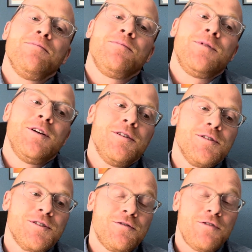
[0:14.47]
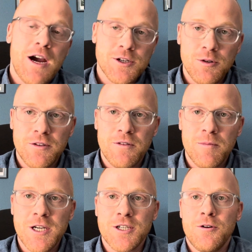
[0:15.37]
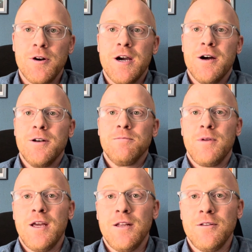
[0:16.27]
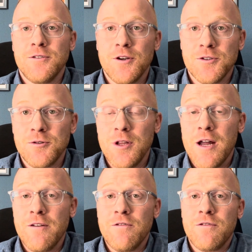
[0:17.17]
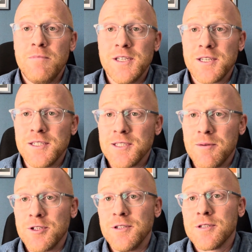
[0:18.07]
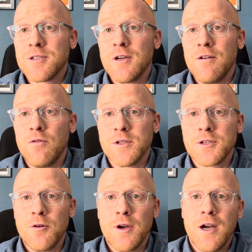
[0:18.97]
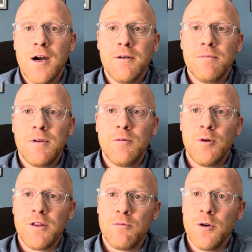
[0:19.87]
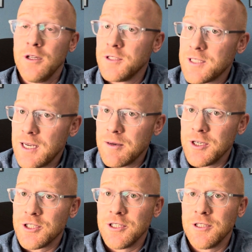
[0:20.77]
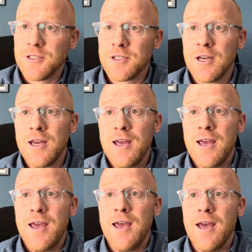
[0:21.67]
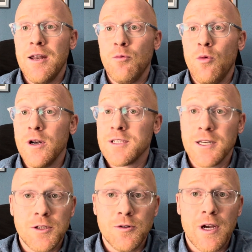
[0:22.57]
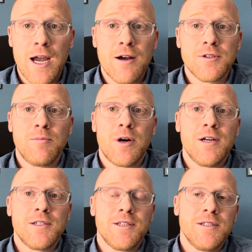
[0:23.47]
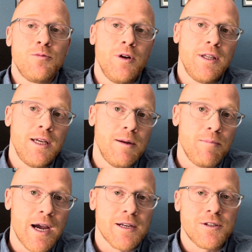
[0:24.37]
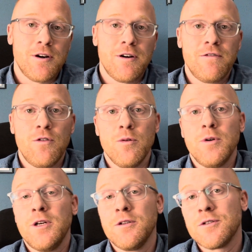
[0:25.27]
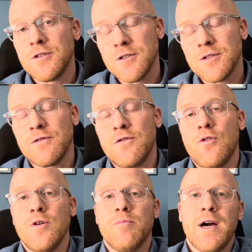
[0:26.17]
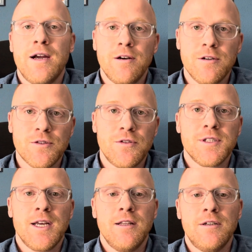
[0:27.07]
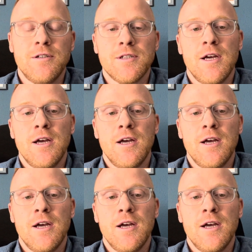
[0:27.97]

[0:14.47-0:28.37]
There's factual information going on, and there's also a lot of misconceptions of what's going on with real estate commissions and what it's going to do to housing prices, what the impacts are for realtors, for buyers, for sellers.